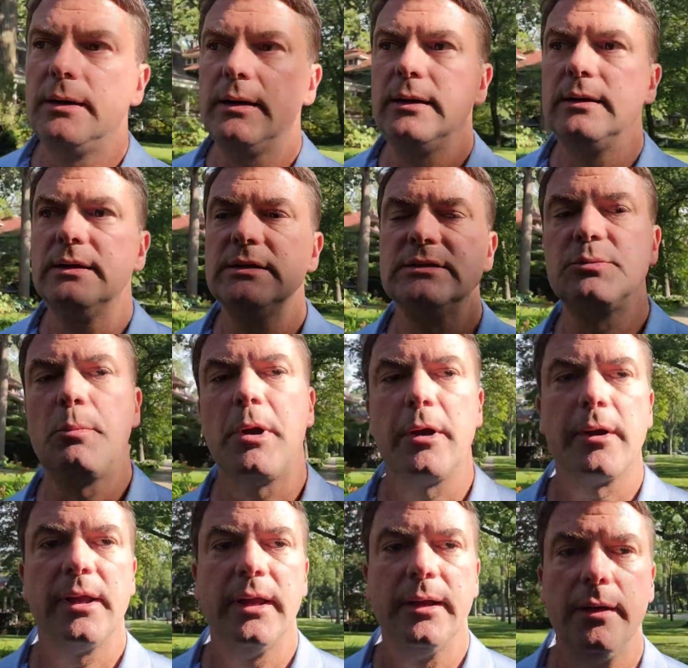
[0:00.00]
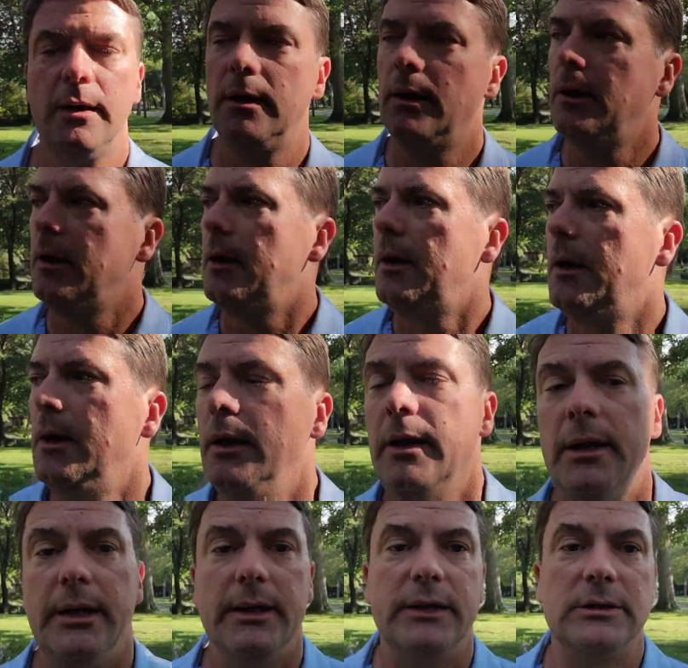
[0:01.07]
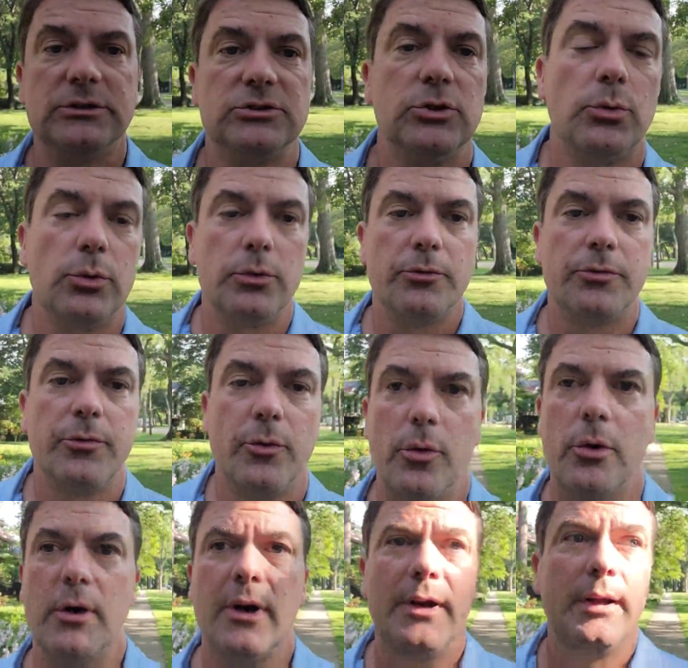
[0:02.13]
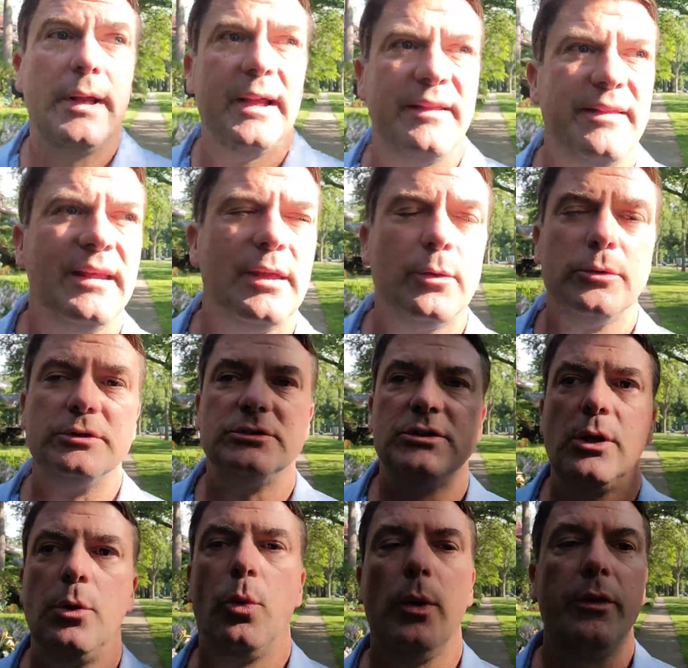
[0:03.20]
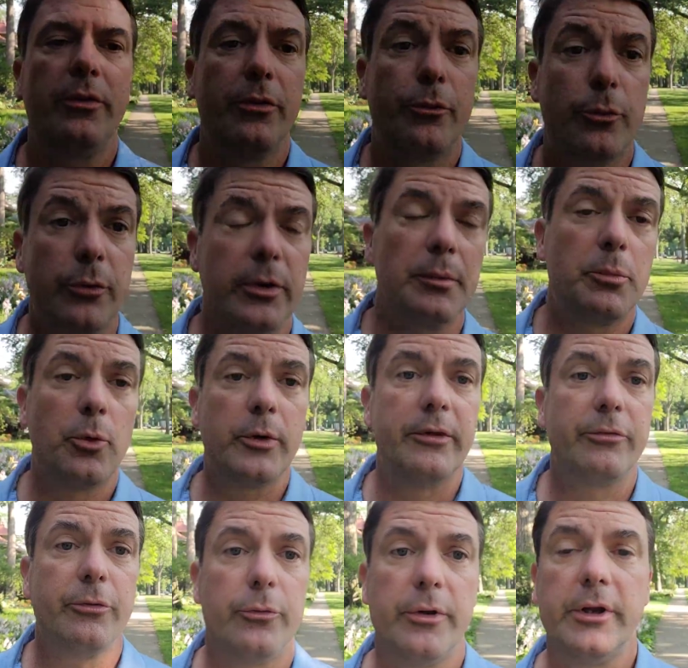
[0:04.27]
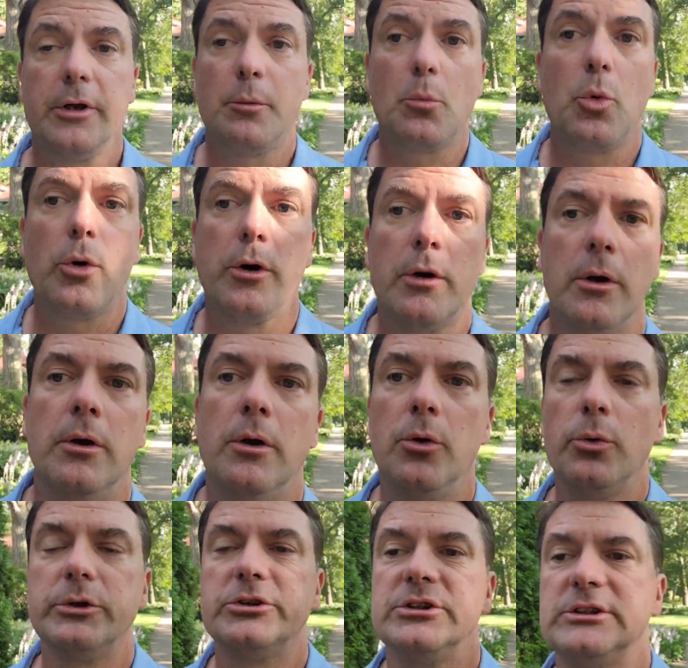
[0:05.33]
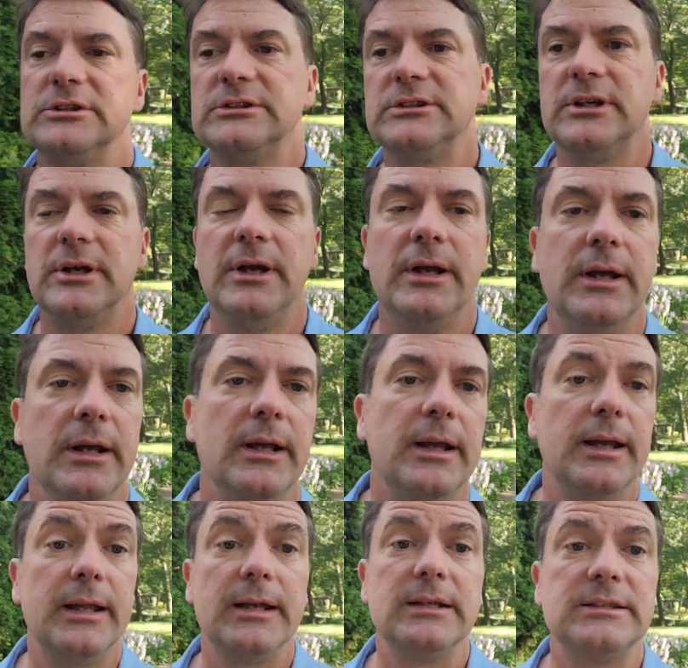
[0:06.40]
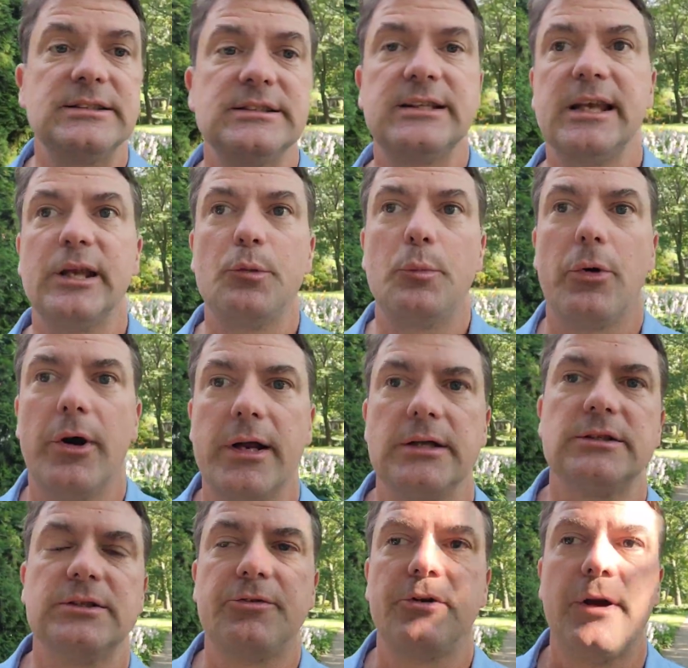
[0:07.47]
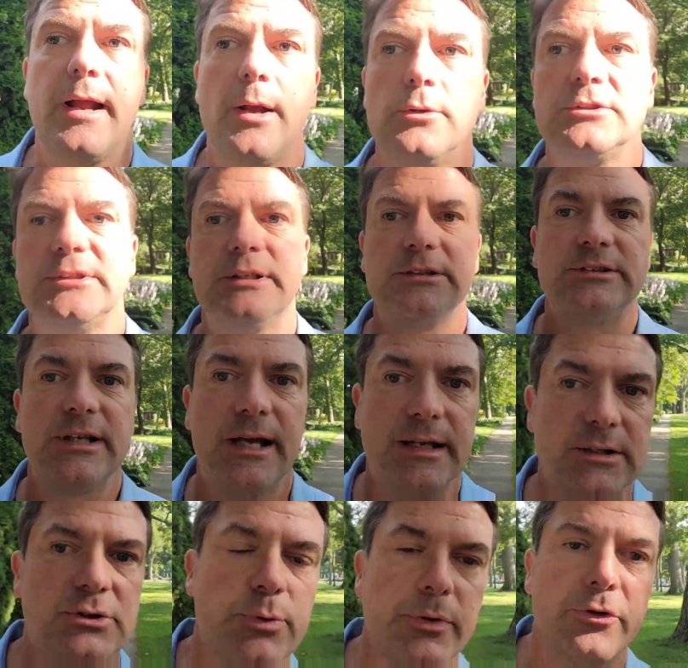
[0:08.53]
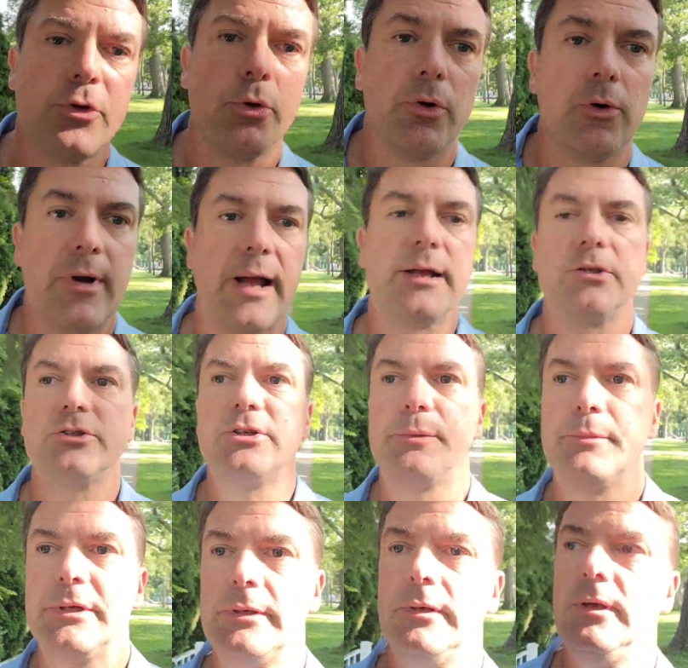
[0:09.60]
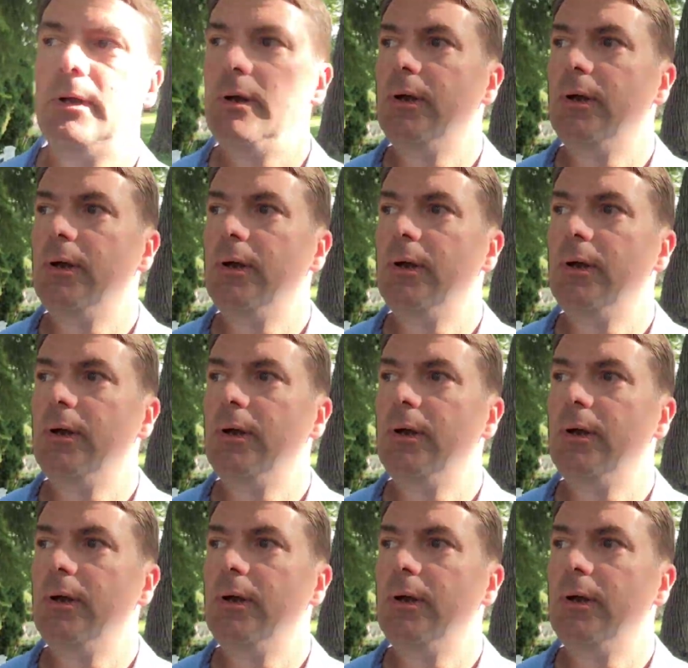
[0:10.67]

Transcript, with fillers: in this market, it sold for I think it was 1.3 or more, which is an insane price for a house that size with no garage. I mean,